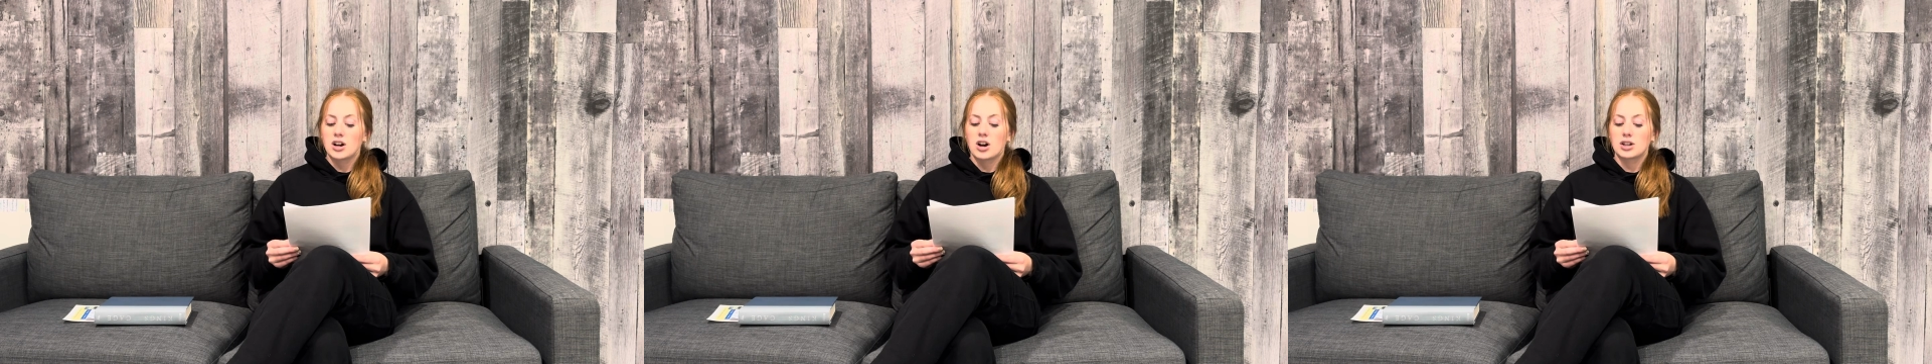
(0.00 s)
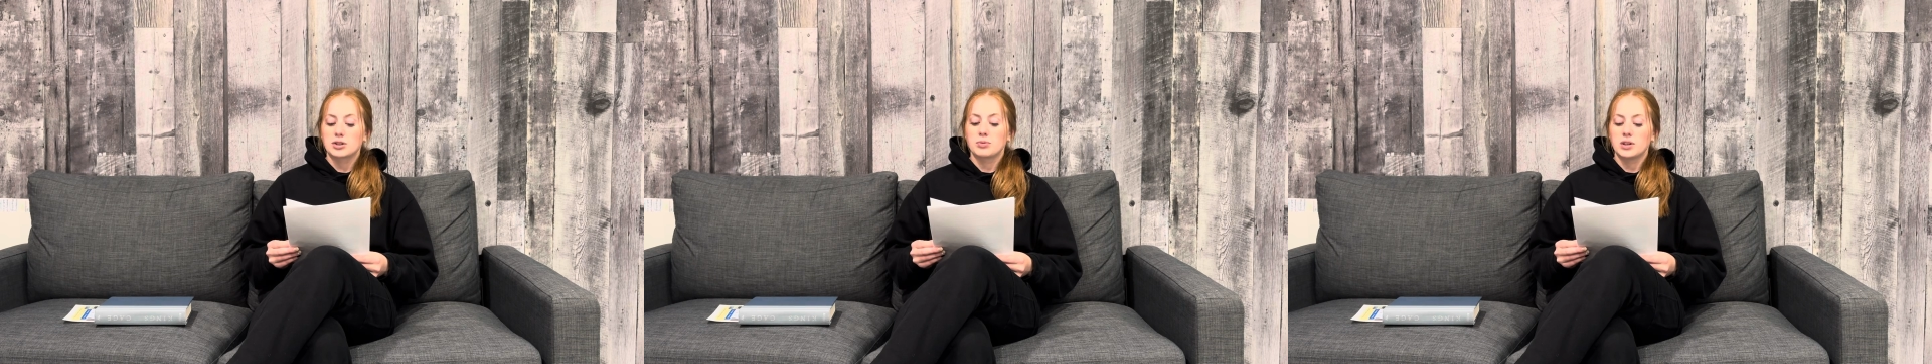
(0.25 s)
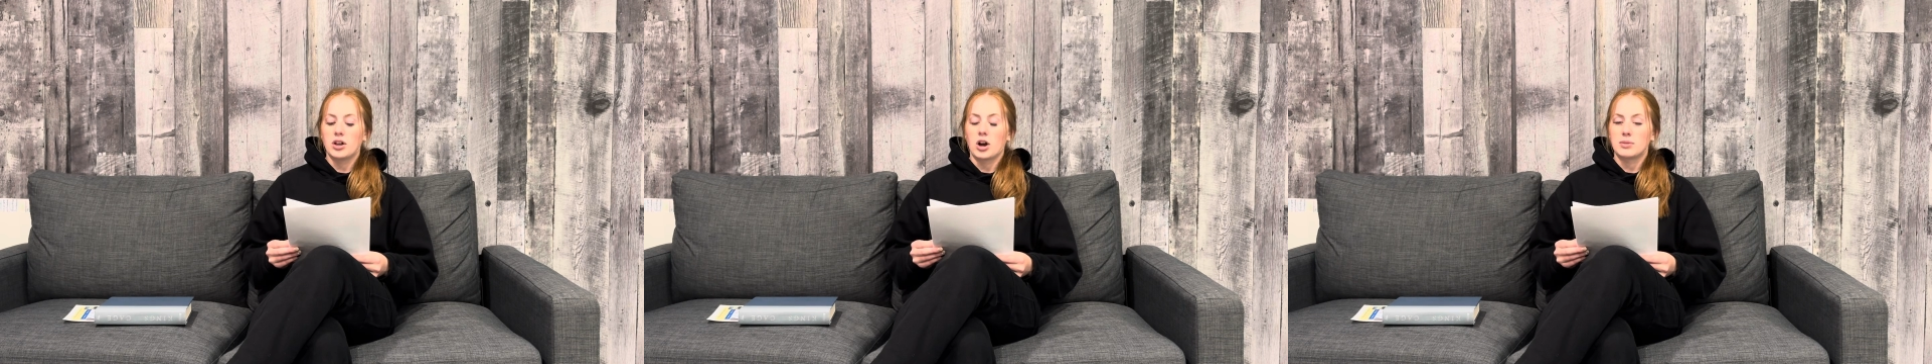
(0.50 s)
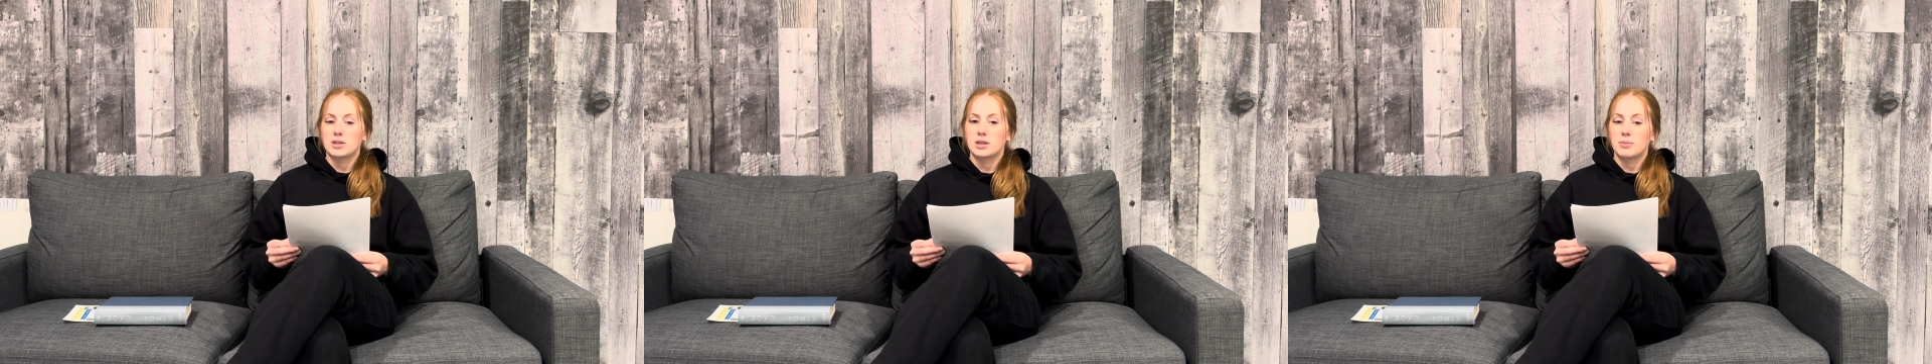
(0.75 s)
caused real
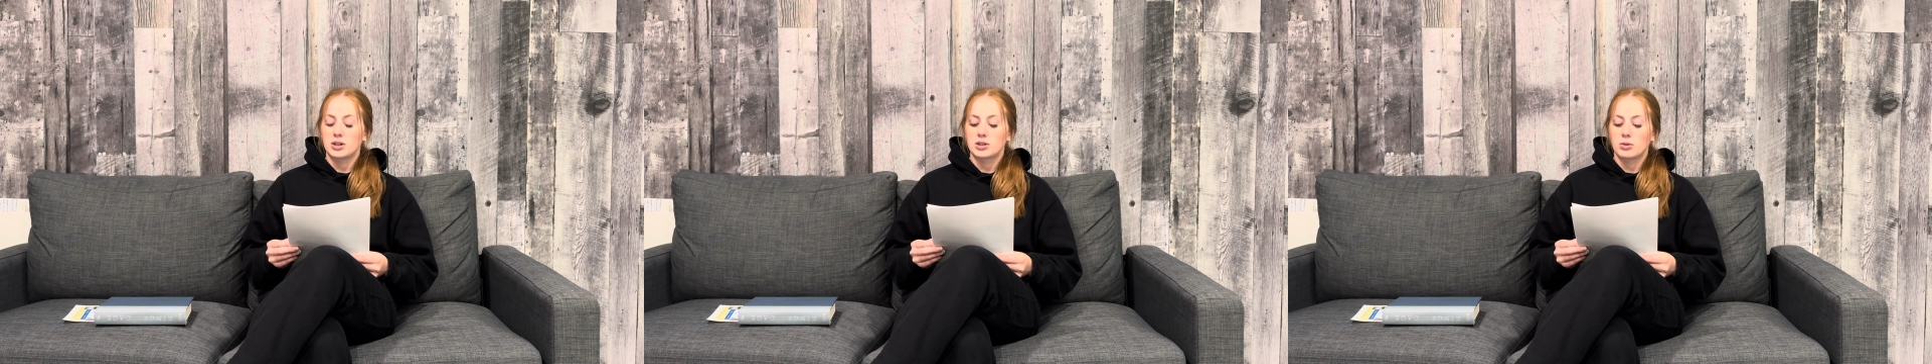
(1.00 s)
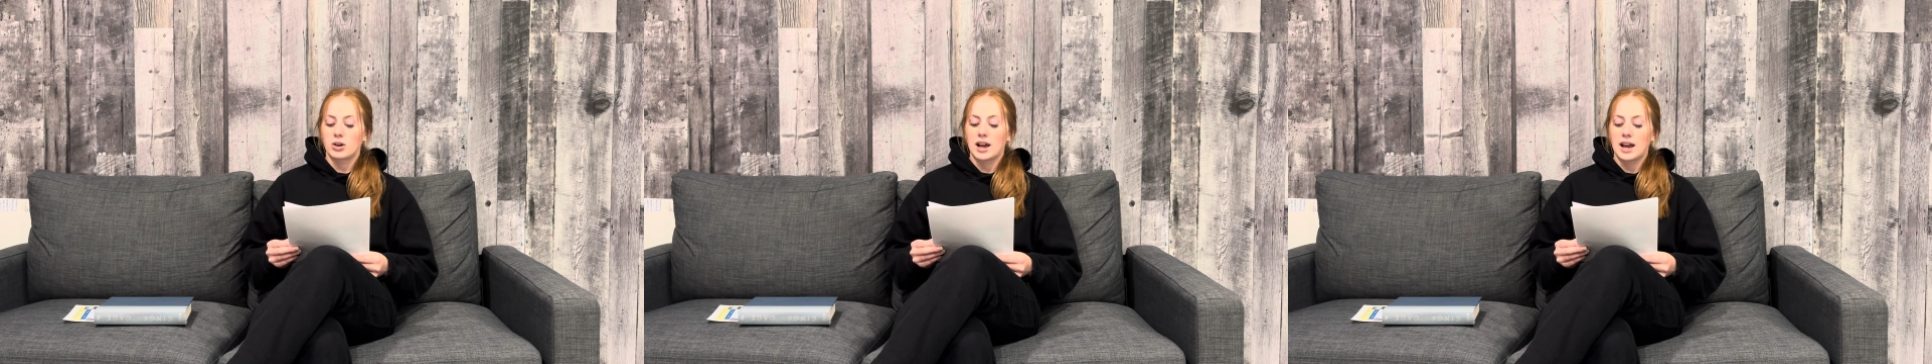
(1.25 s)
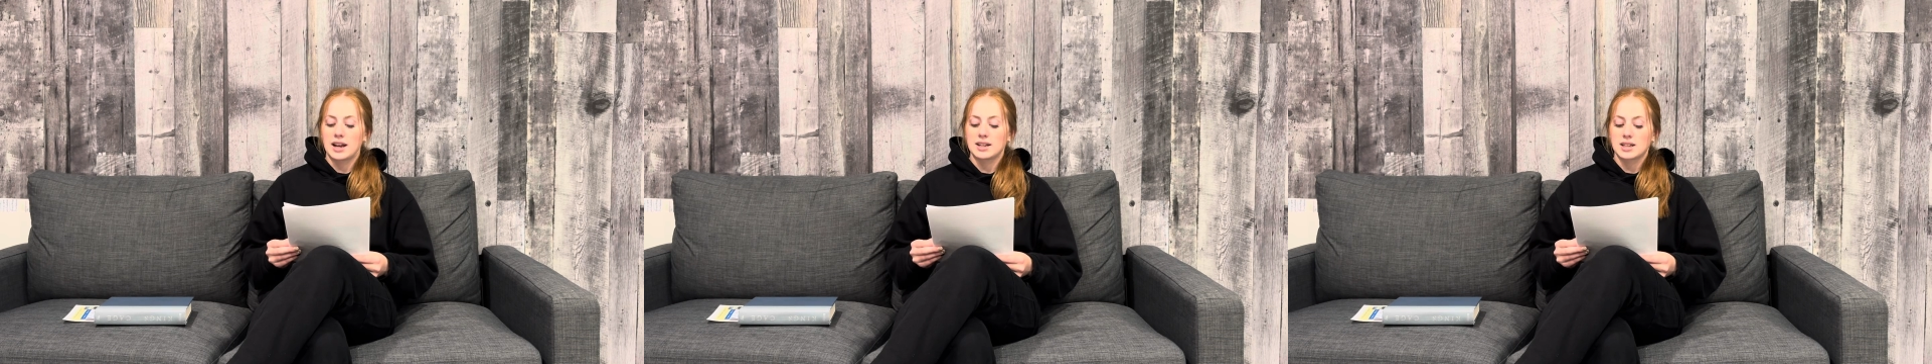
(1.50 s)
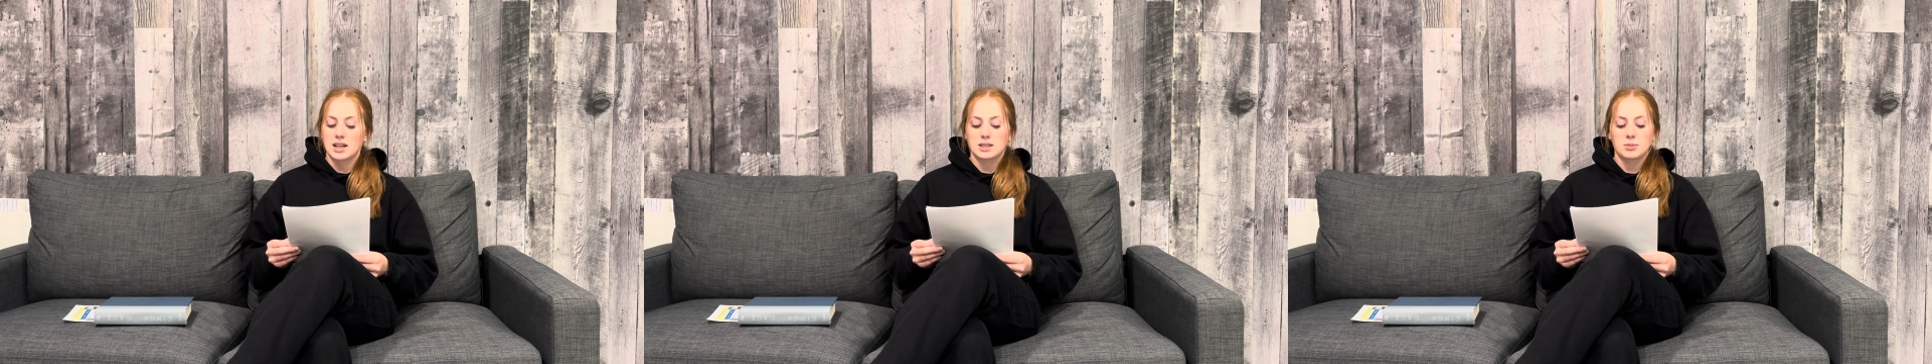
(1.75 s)
harm to the bookstore and its
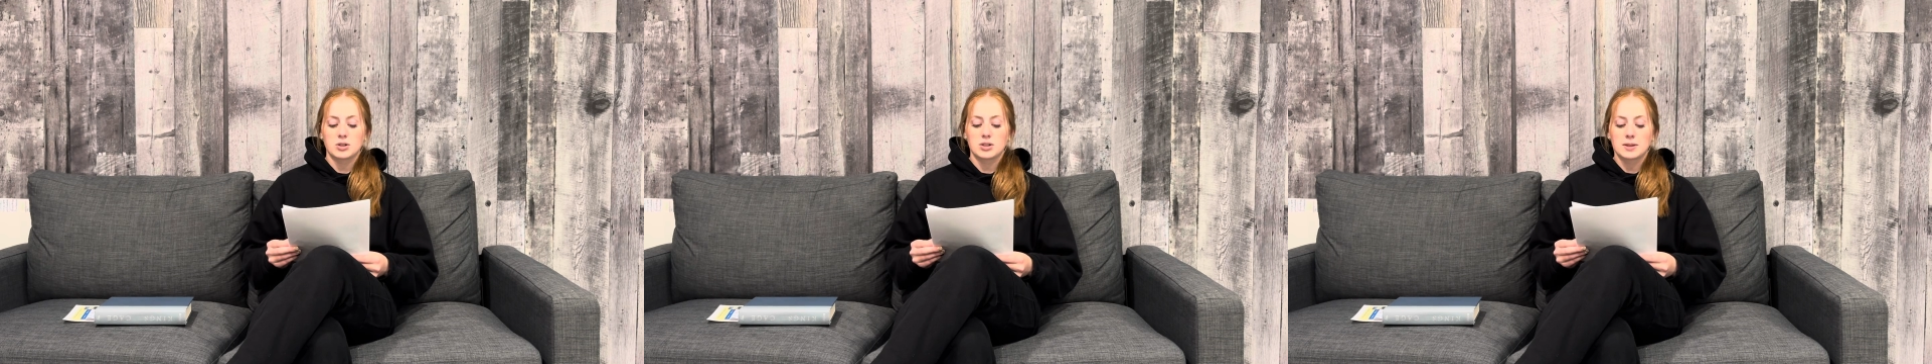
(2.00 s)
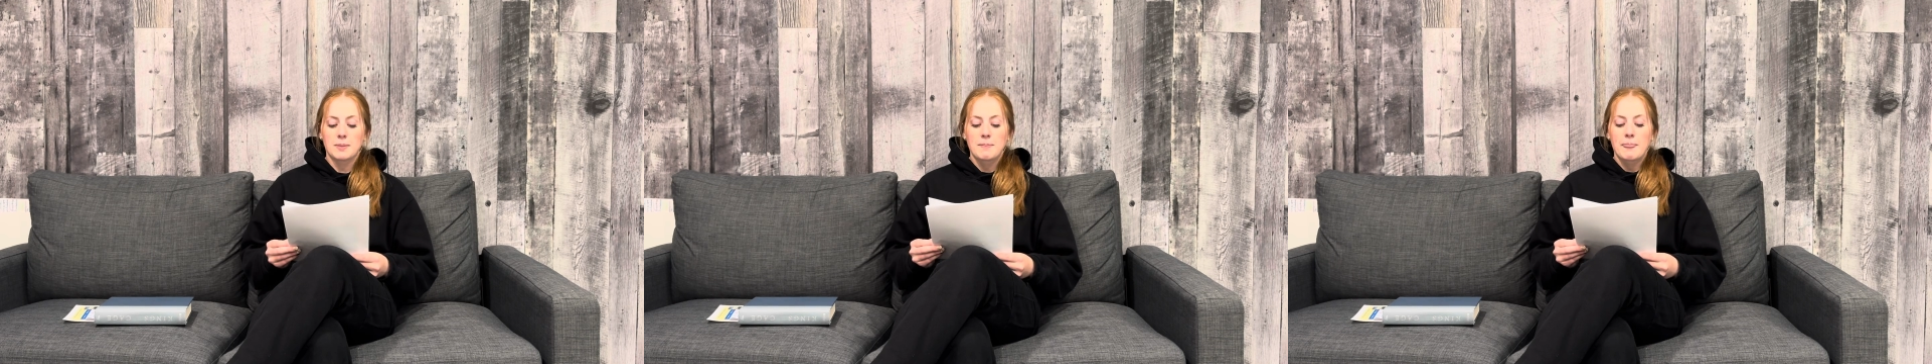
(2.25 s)
customers.